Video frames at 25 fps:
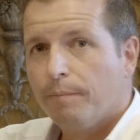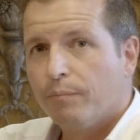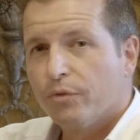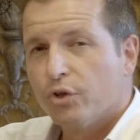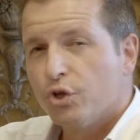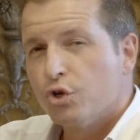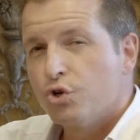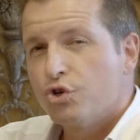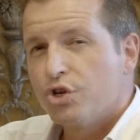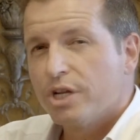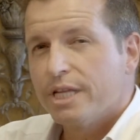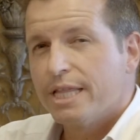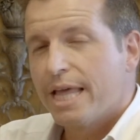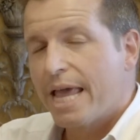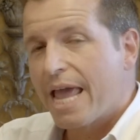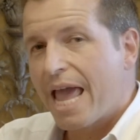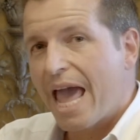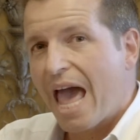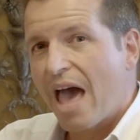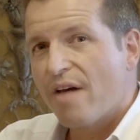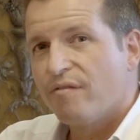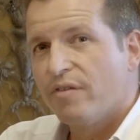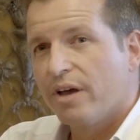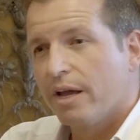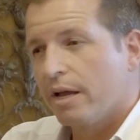Usually they
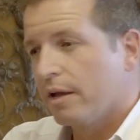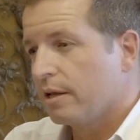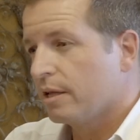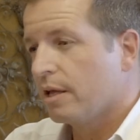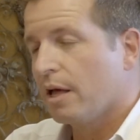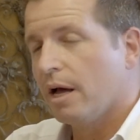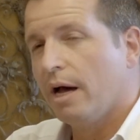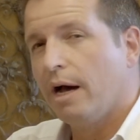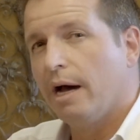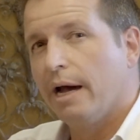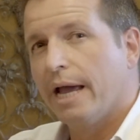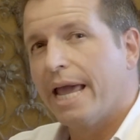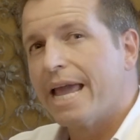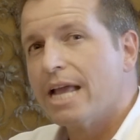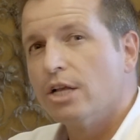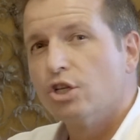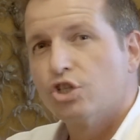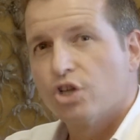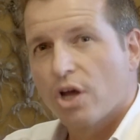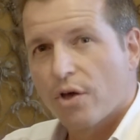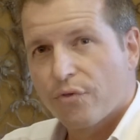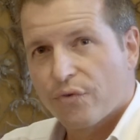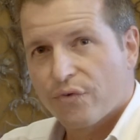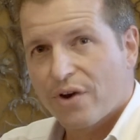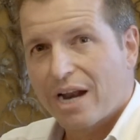have a
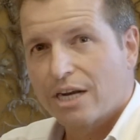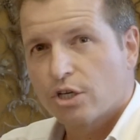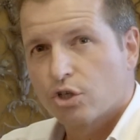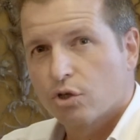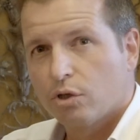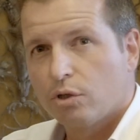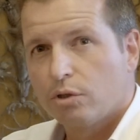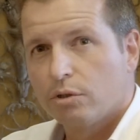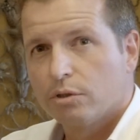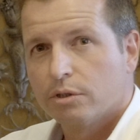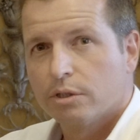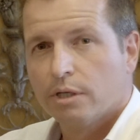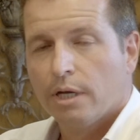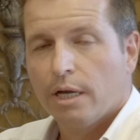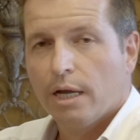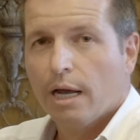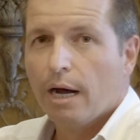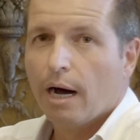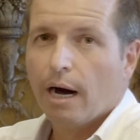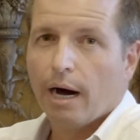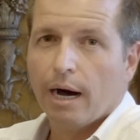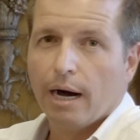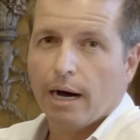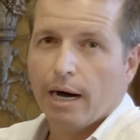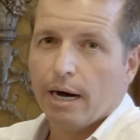age threshold.
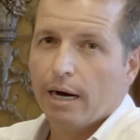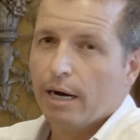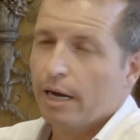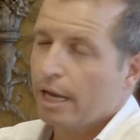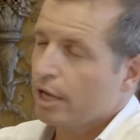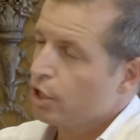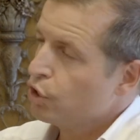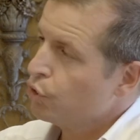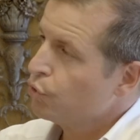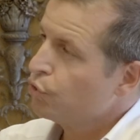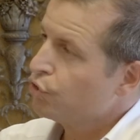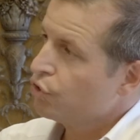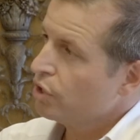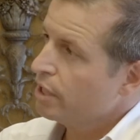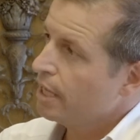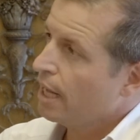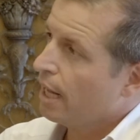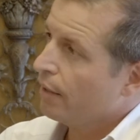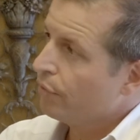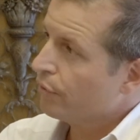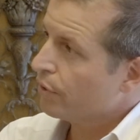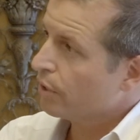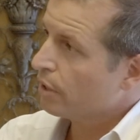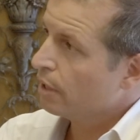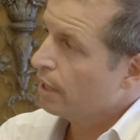Usually
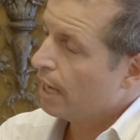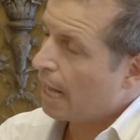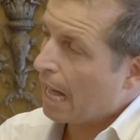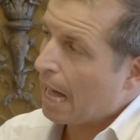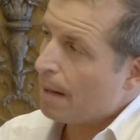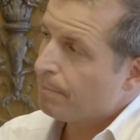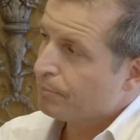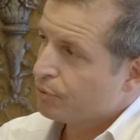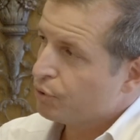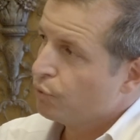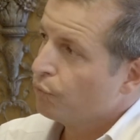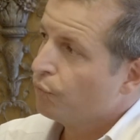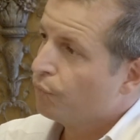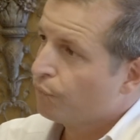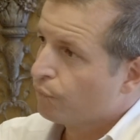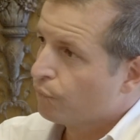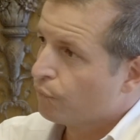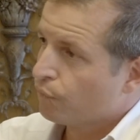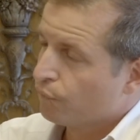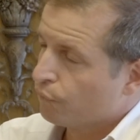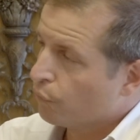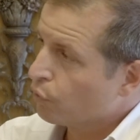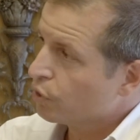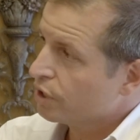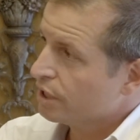under
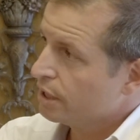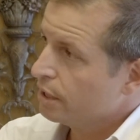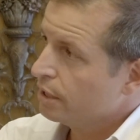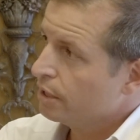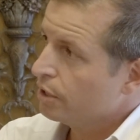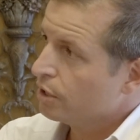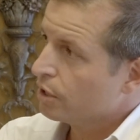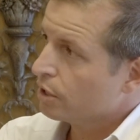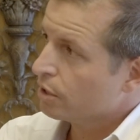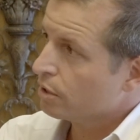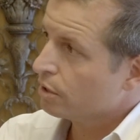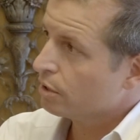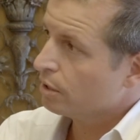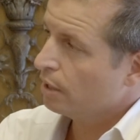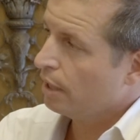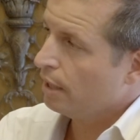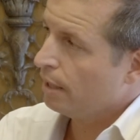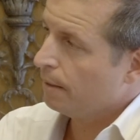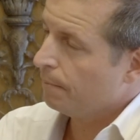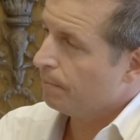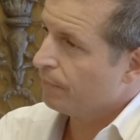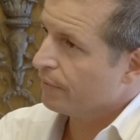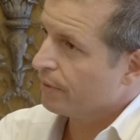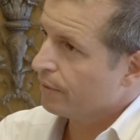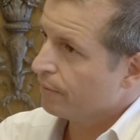
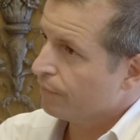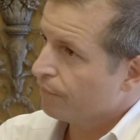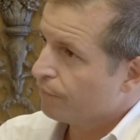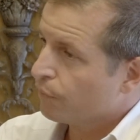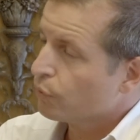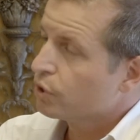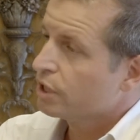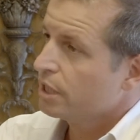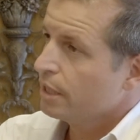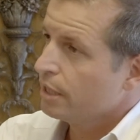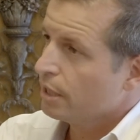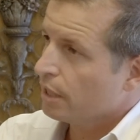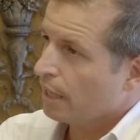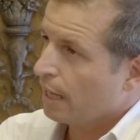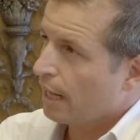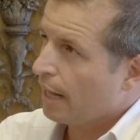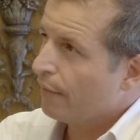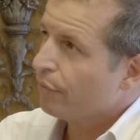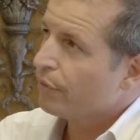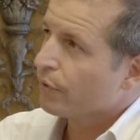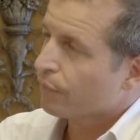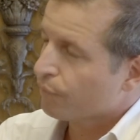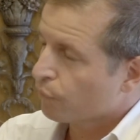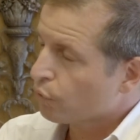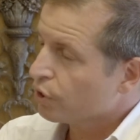
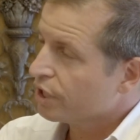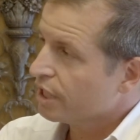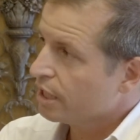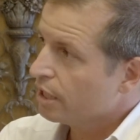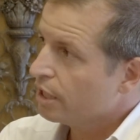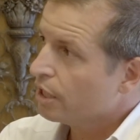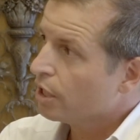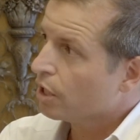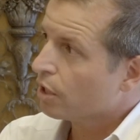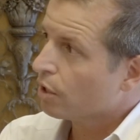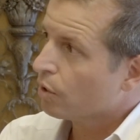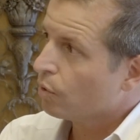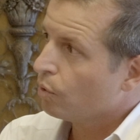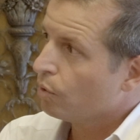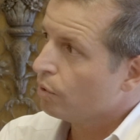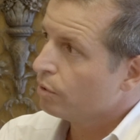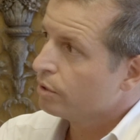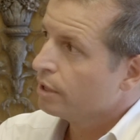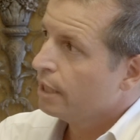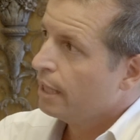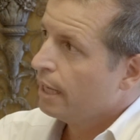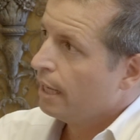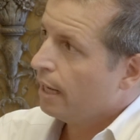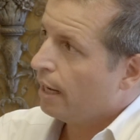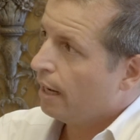
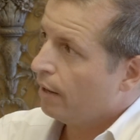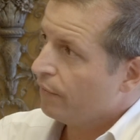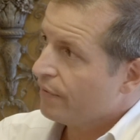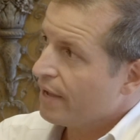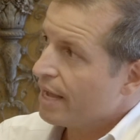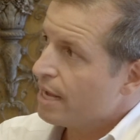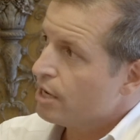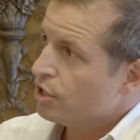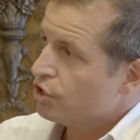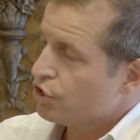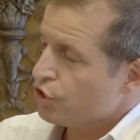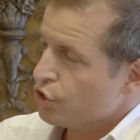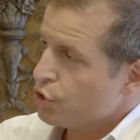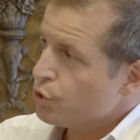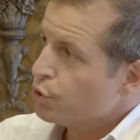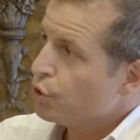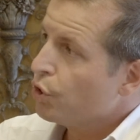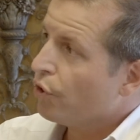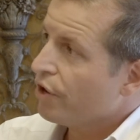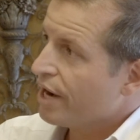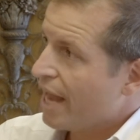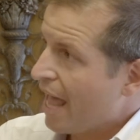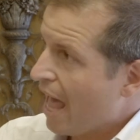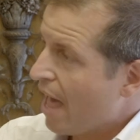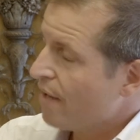14-year-old of age, you
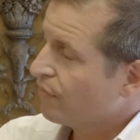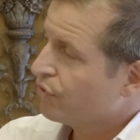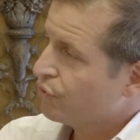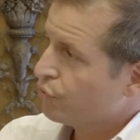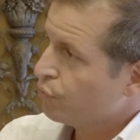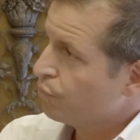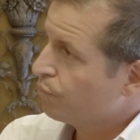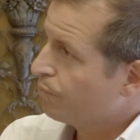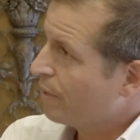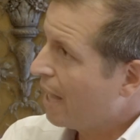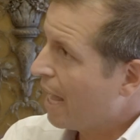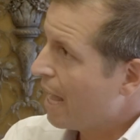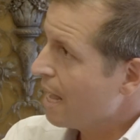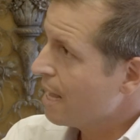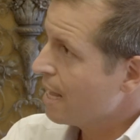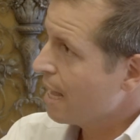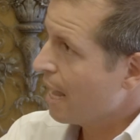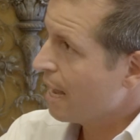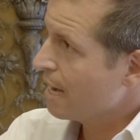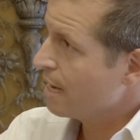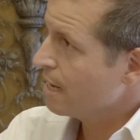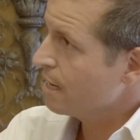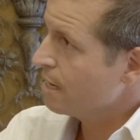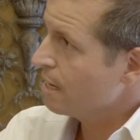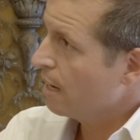don't have to pay
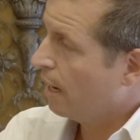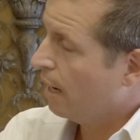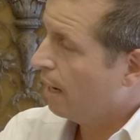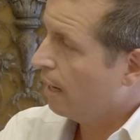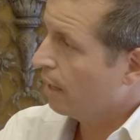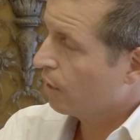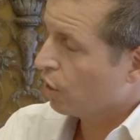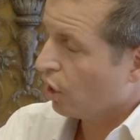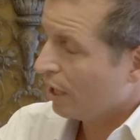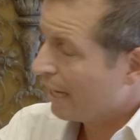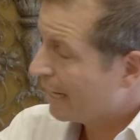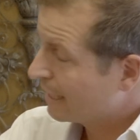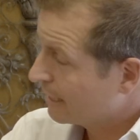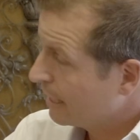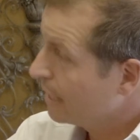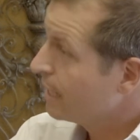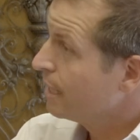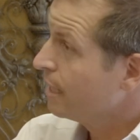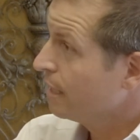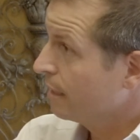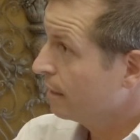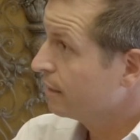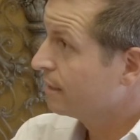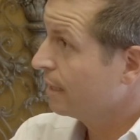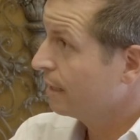any, collect
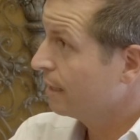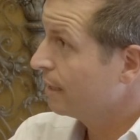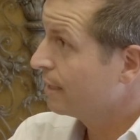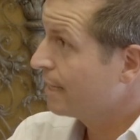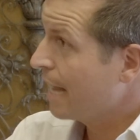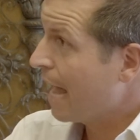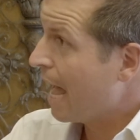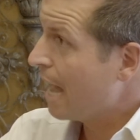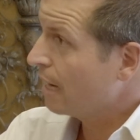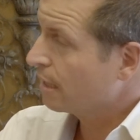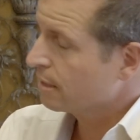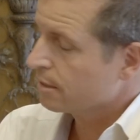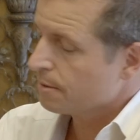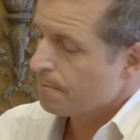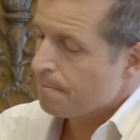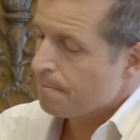any city tax.